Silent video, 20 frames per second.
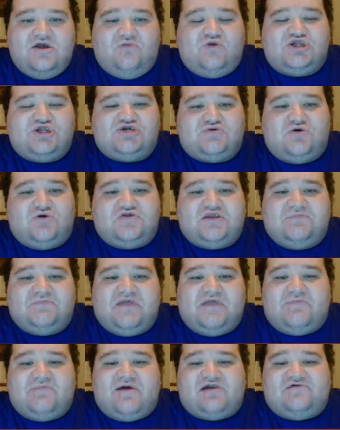which grows to
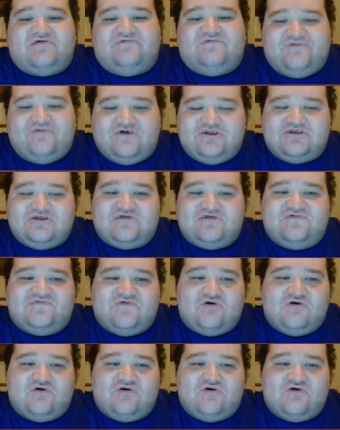be about 1 foot to